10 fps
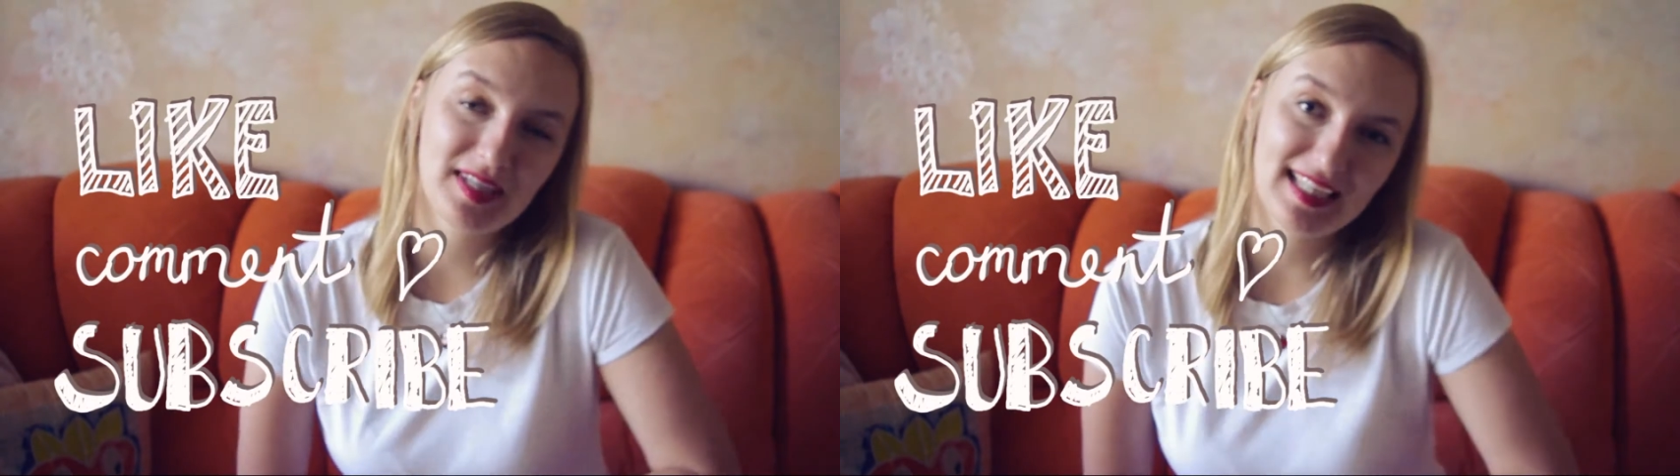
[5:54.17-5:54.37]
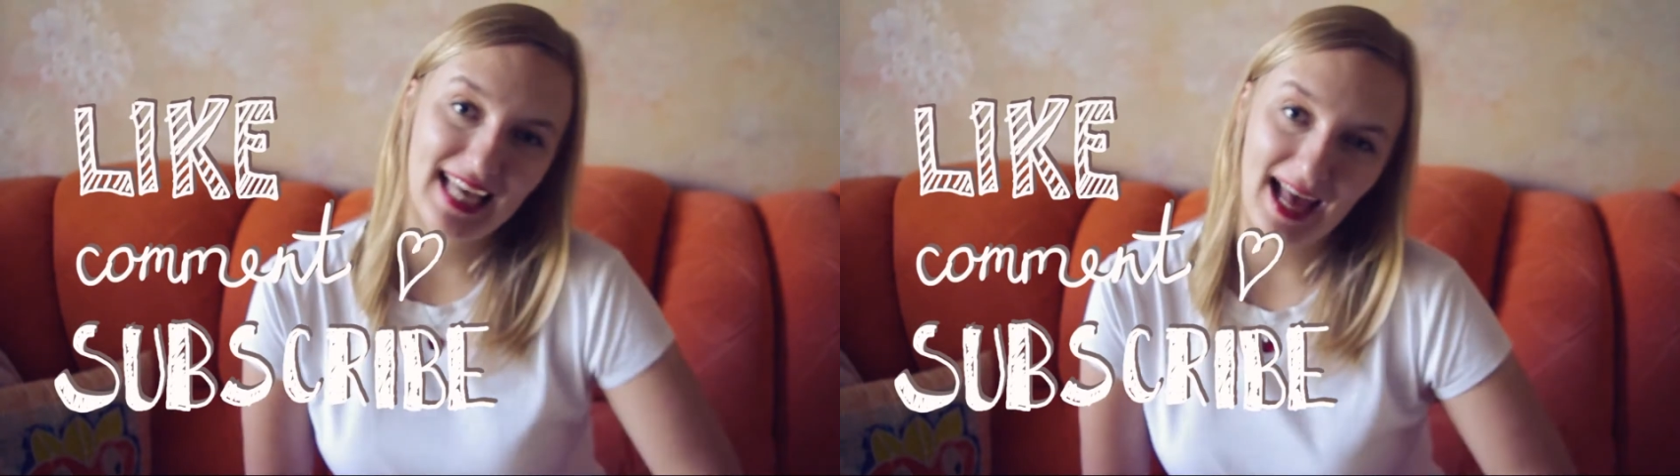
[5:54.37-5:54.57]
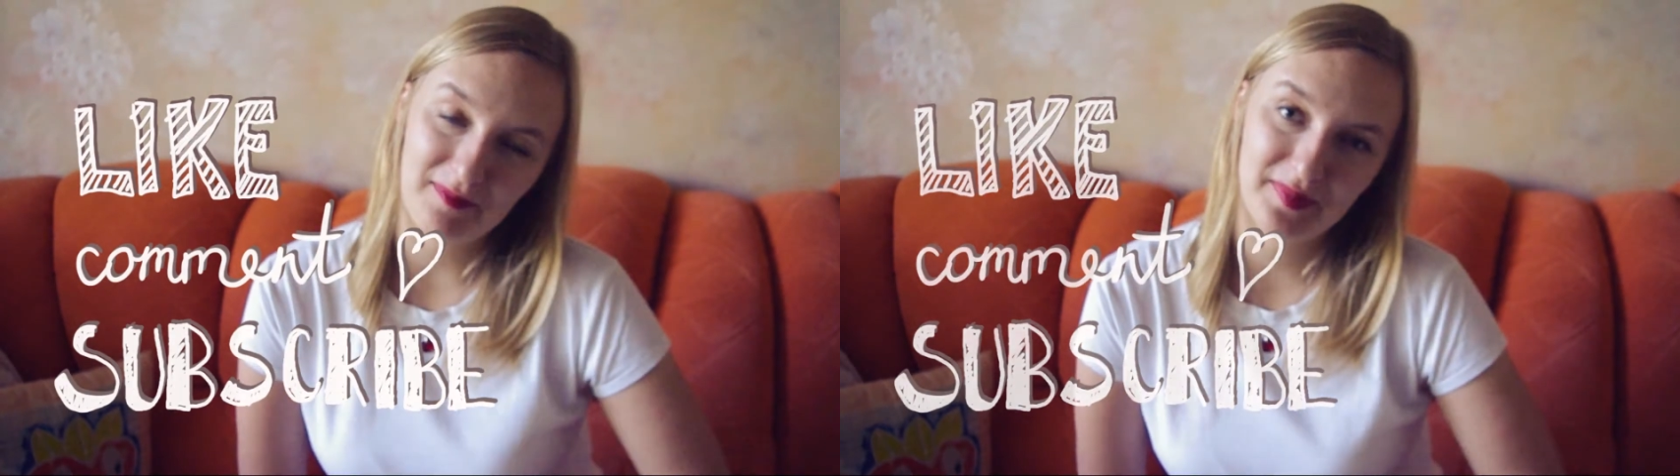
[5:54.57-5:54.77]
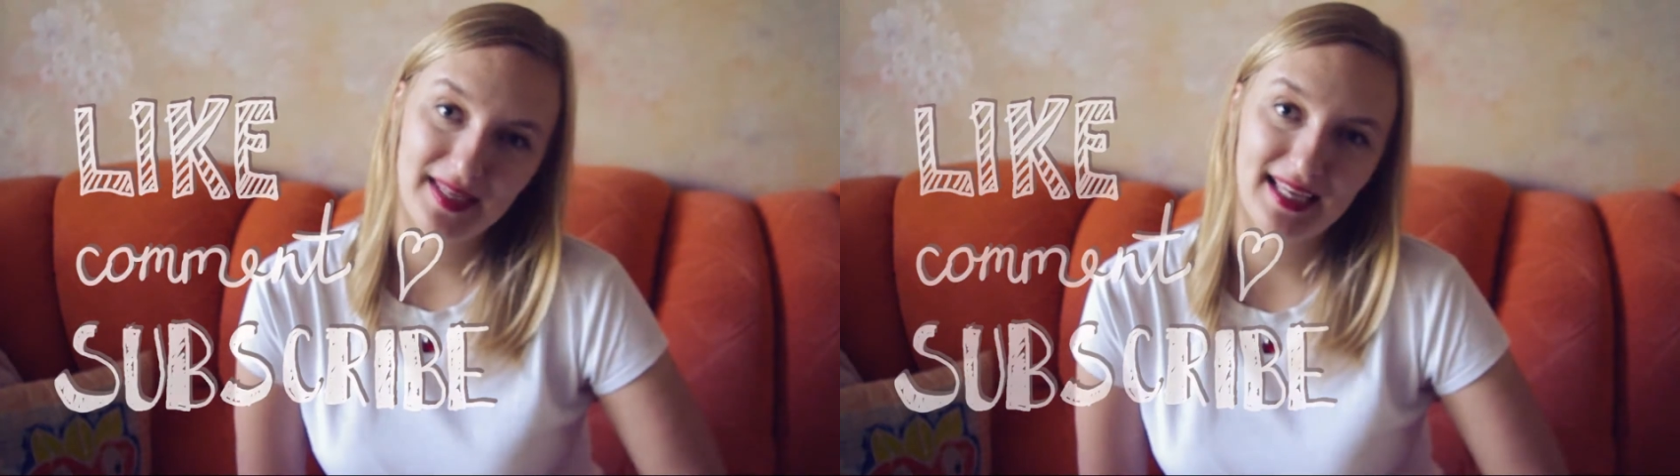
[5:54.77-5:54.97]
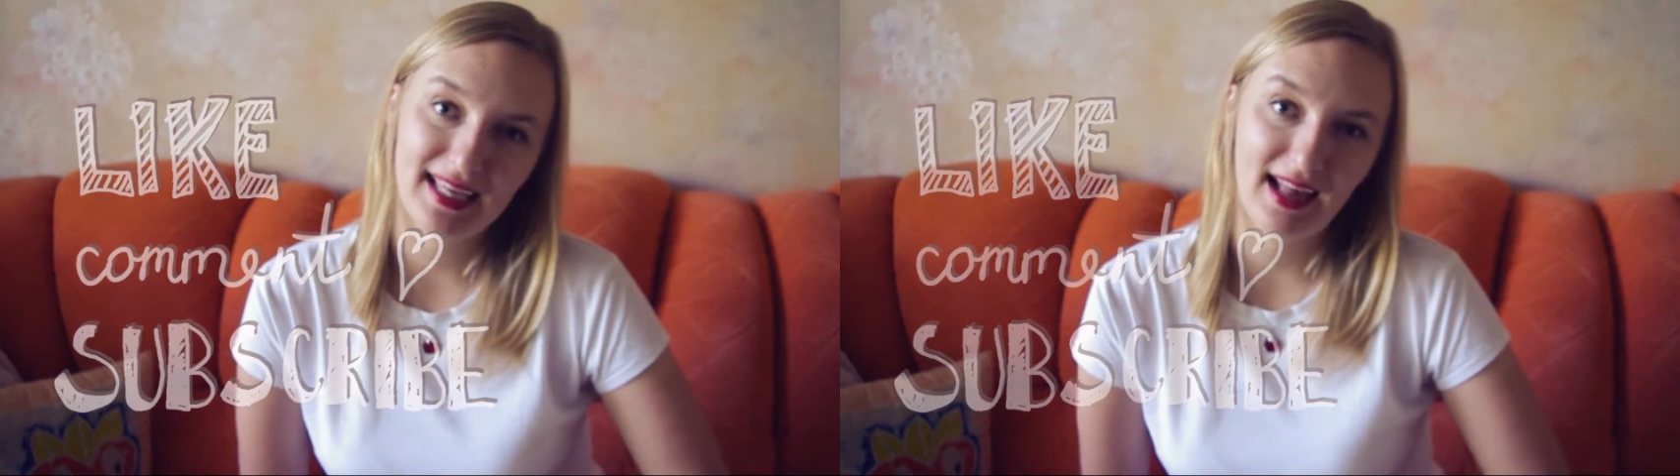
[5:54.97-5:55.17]
really
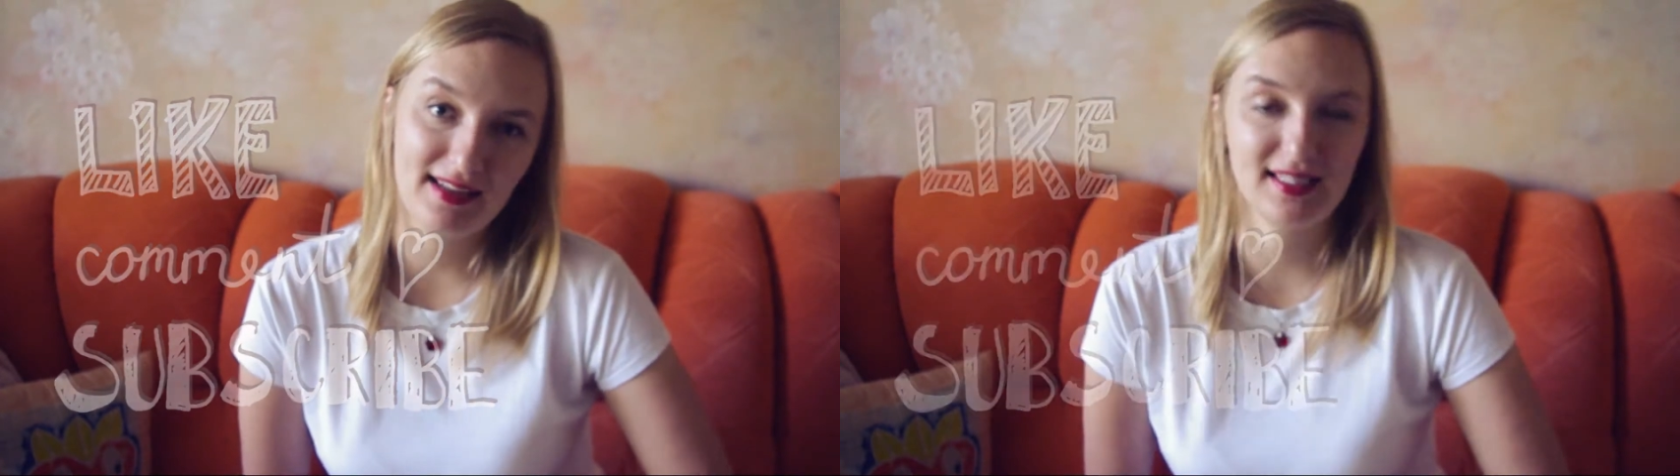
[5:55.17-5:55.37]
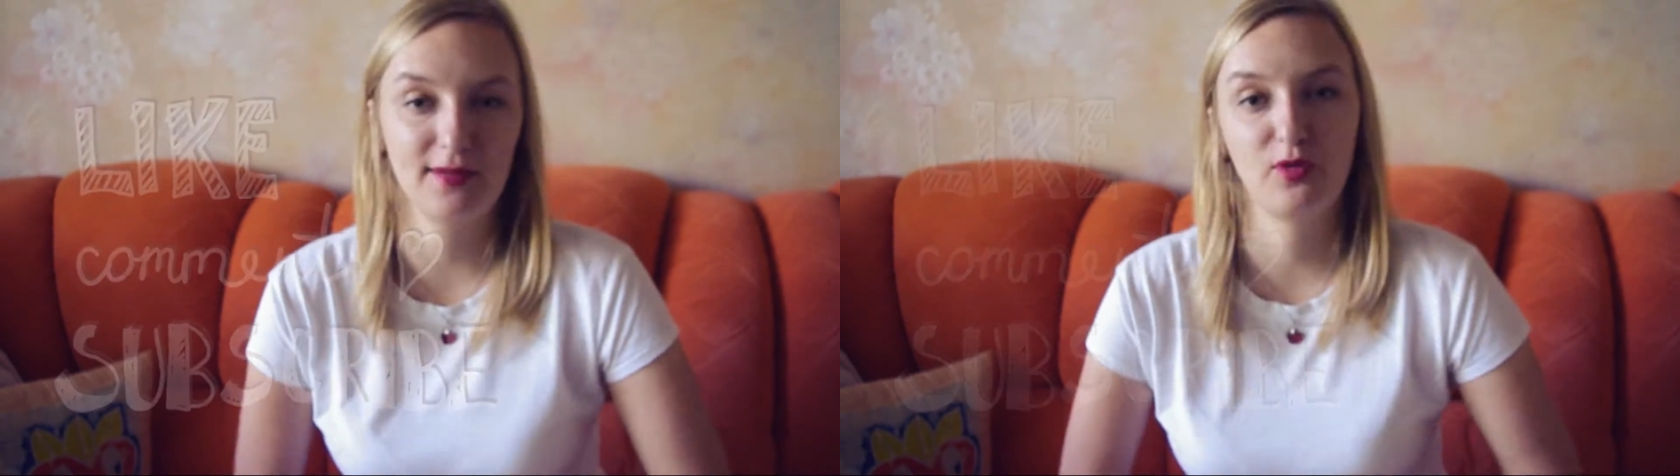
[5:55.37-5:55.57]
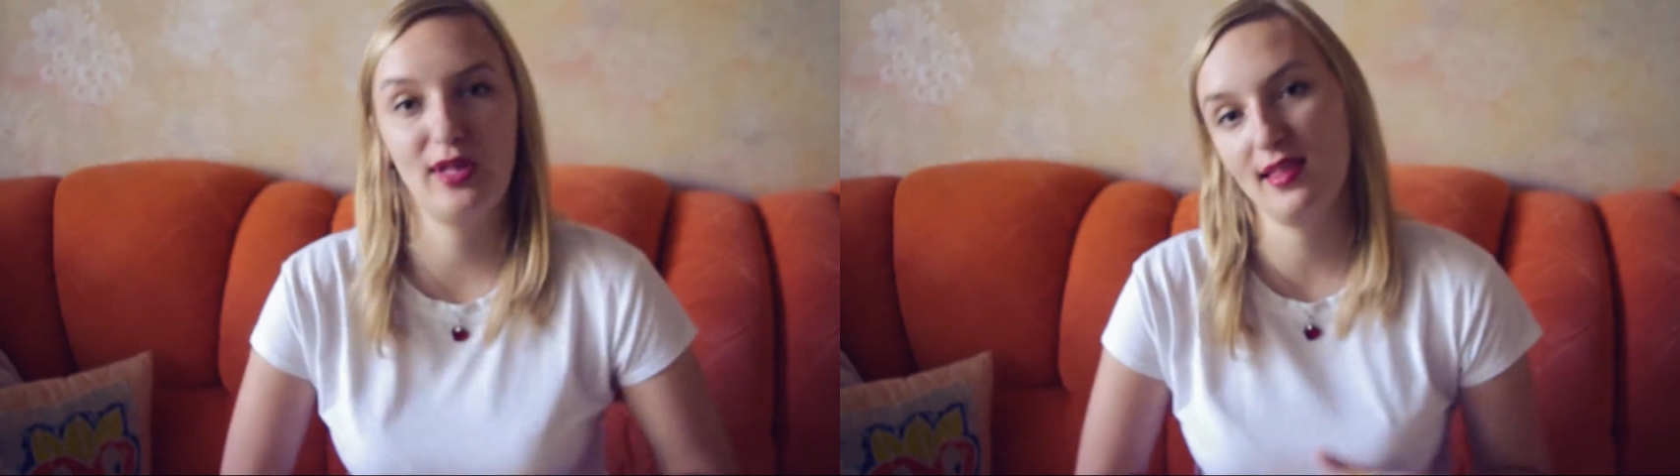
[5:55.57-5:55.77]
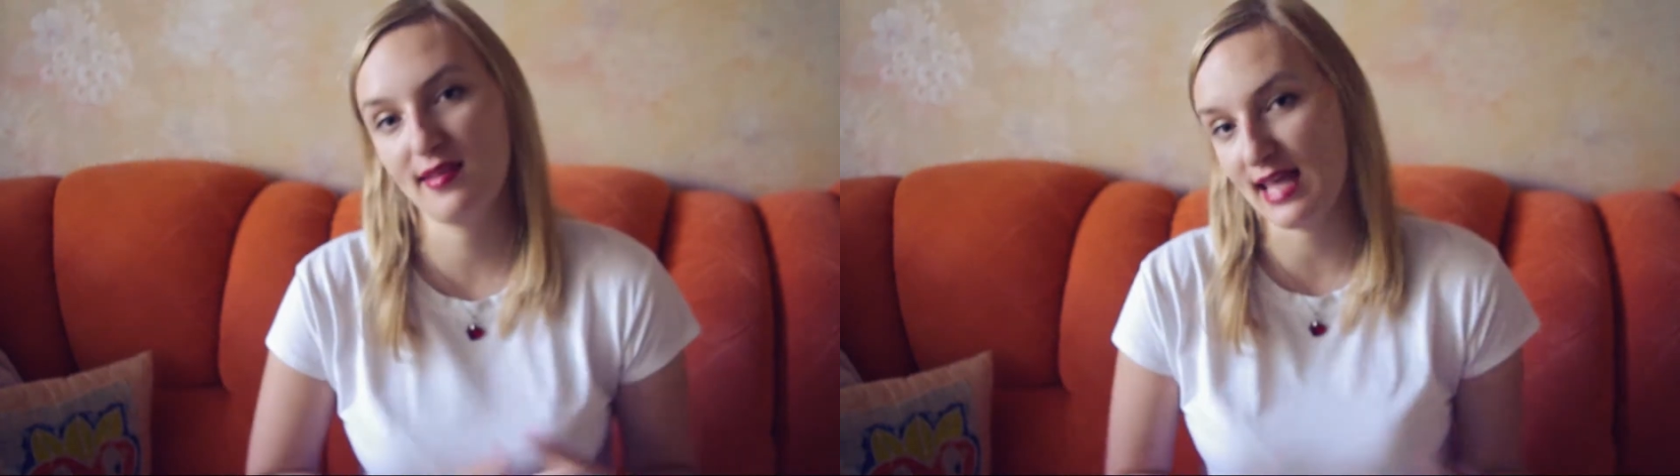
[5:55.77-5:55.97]
happy, and I'm really